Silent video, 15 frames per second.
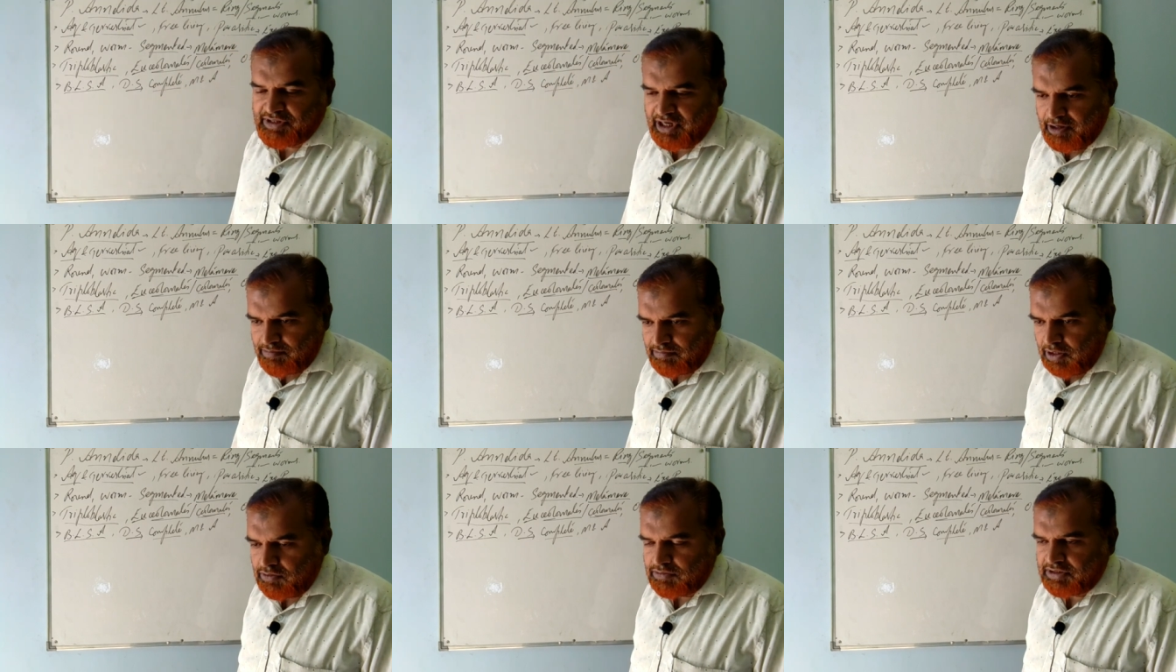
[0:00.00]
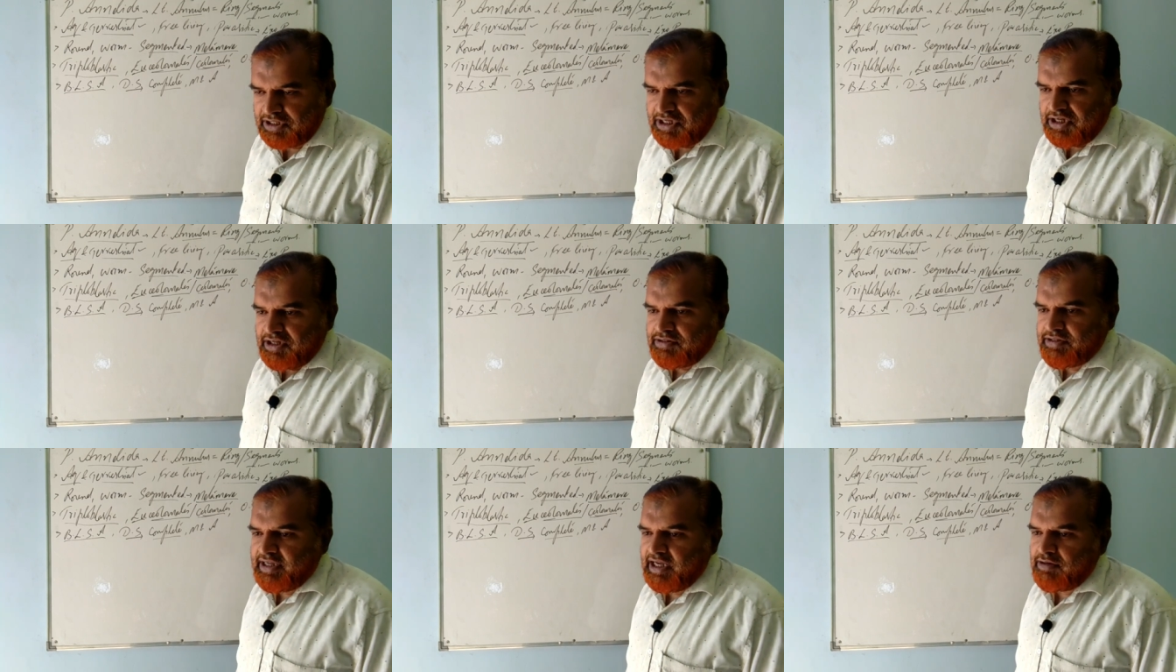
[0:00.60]
They have
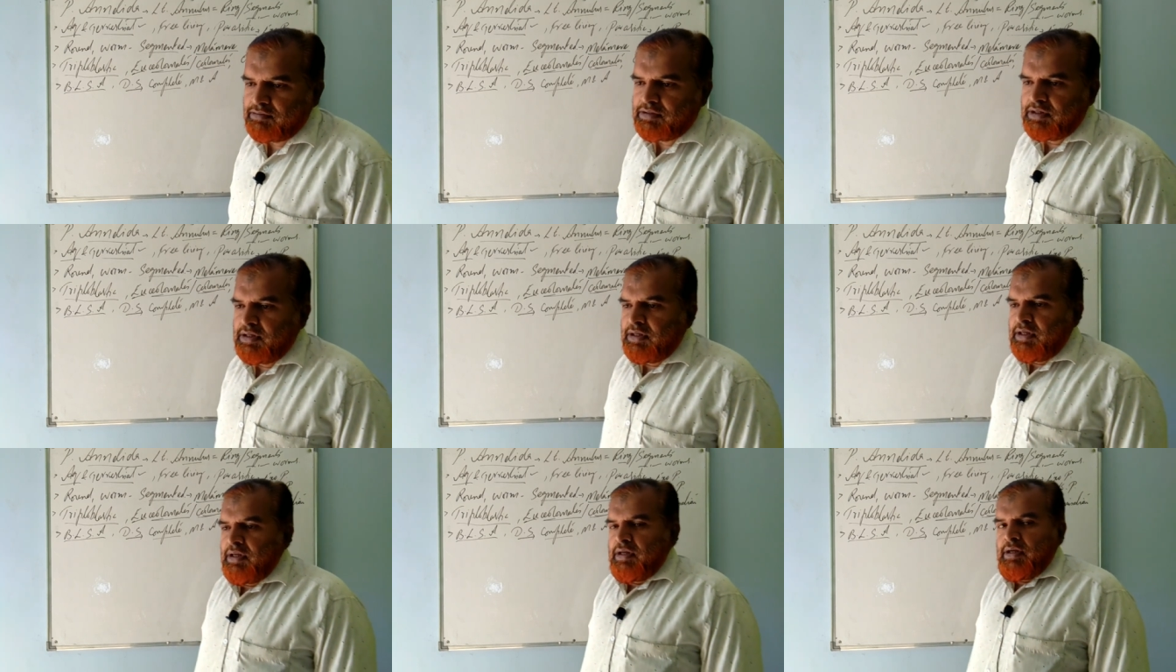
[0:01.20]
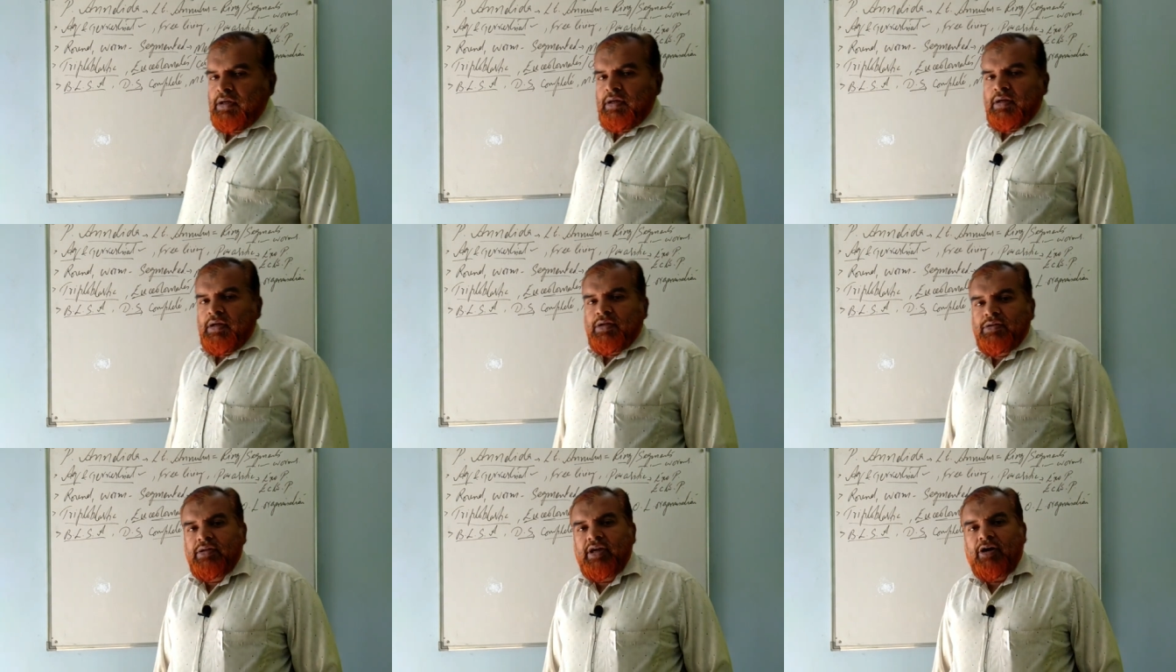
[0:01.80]
mouth, they have
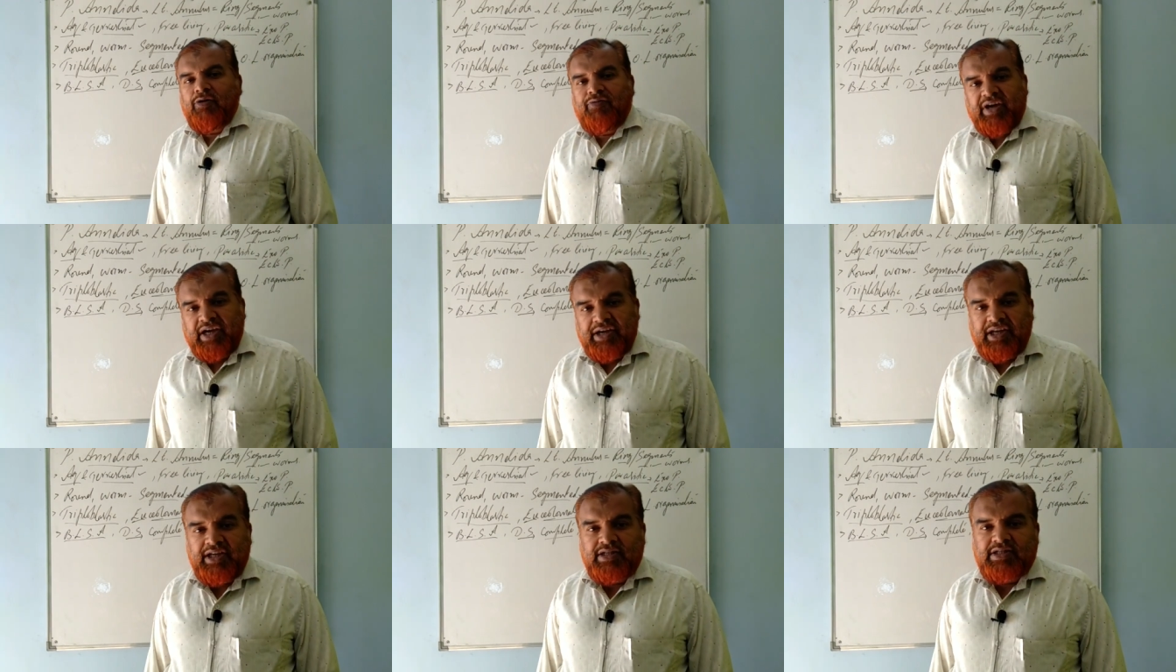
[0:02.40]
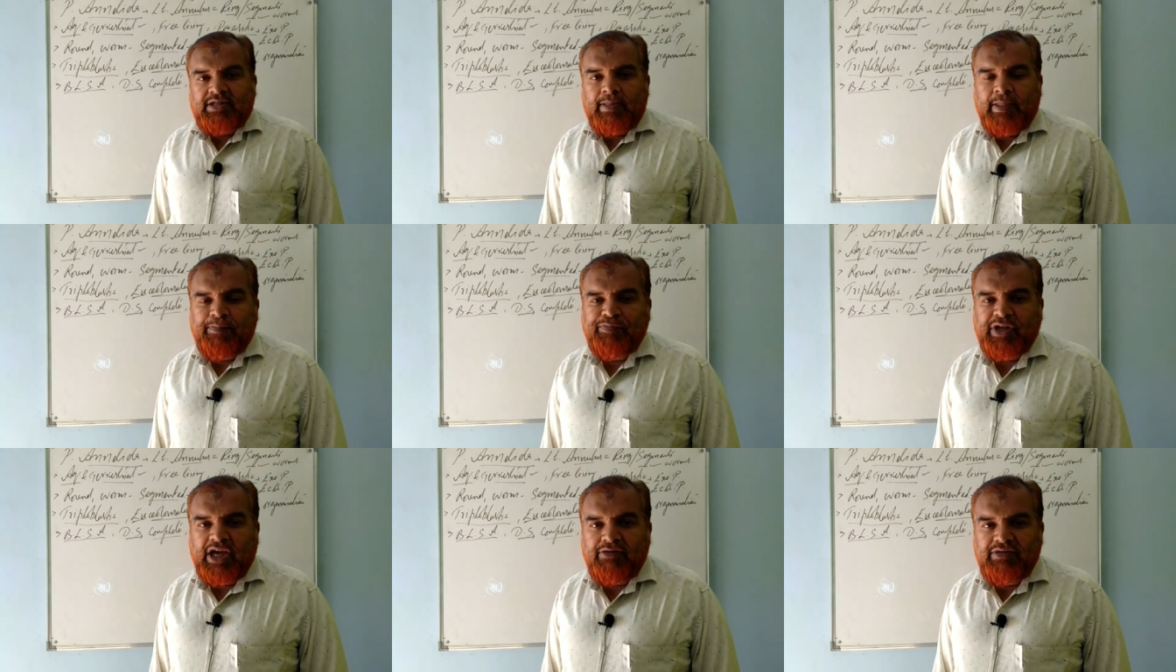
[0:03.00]
pharynx,
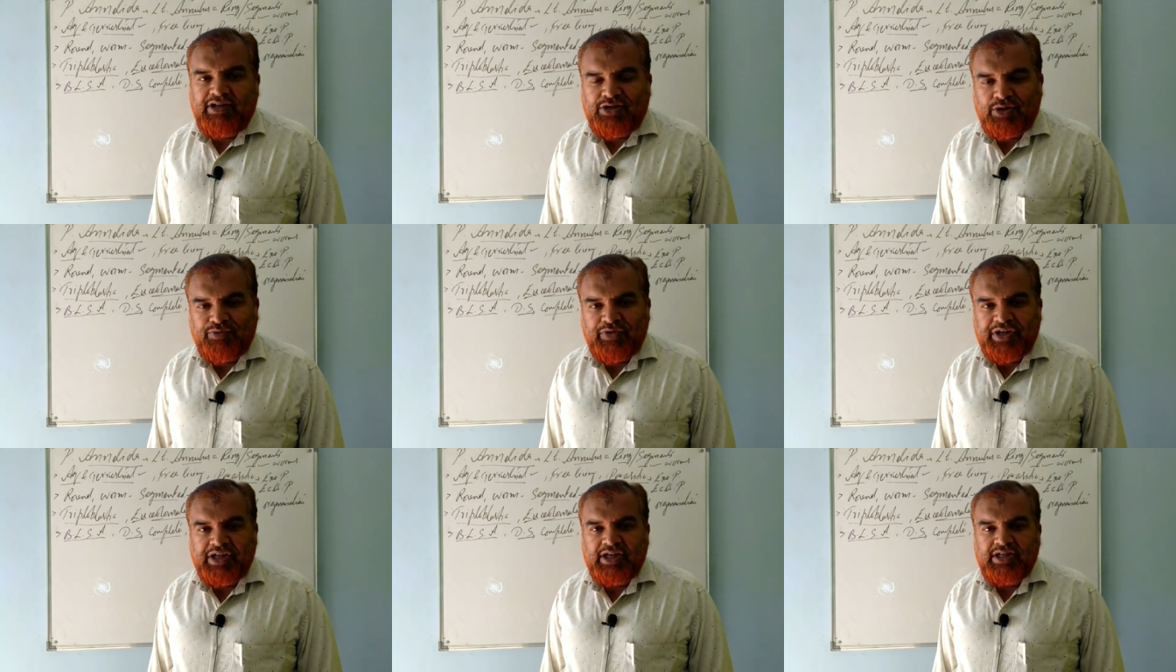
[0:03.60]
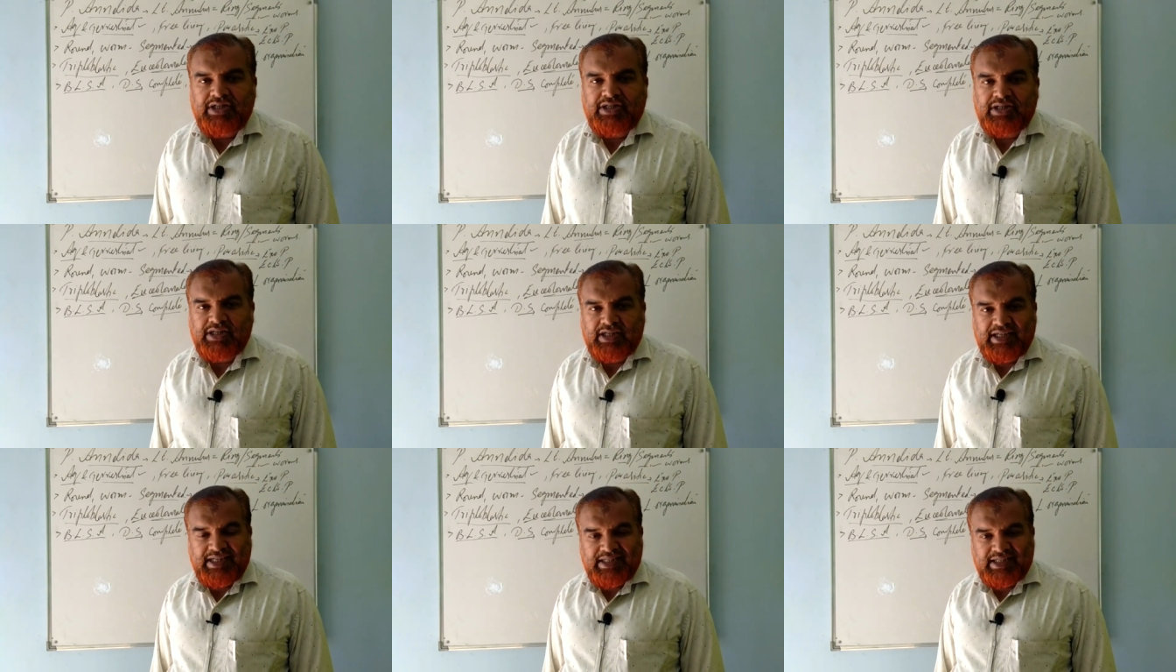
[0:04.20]
they have
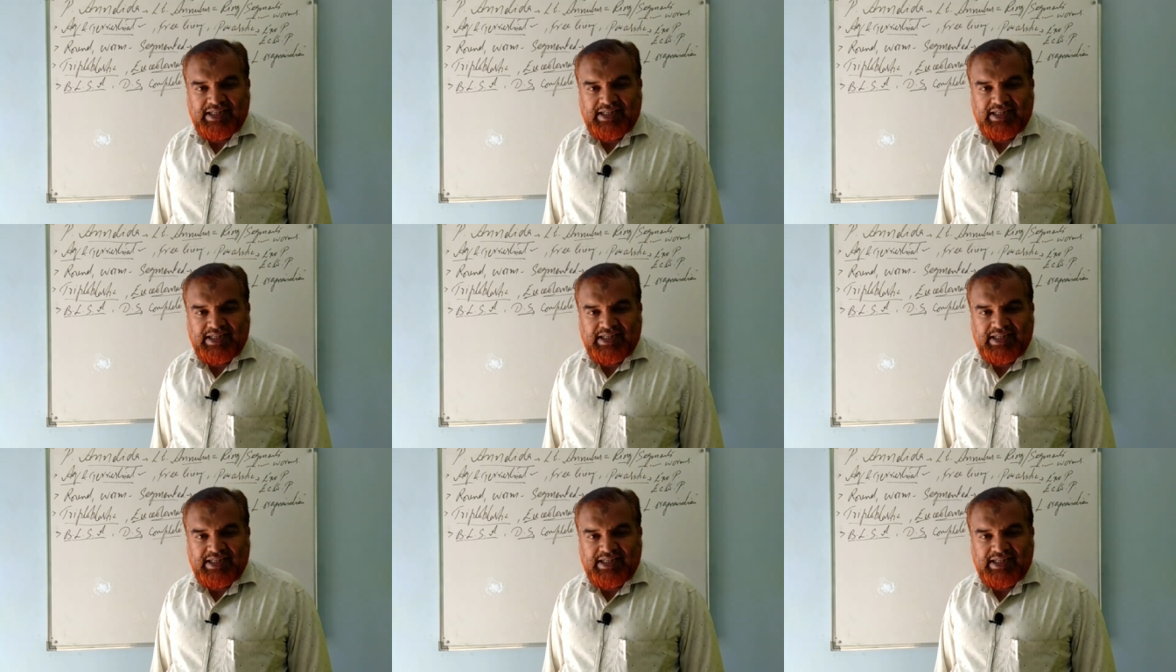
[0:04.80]
esophagus,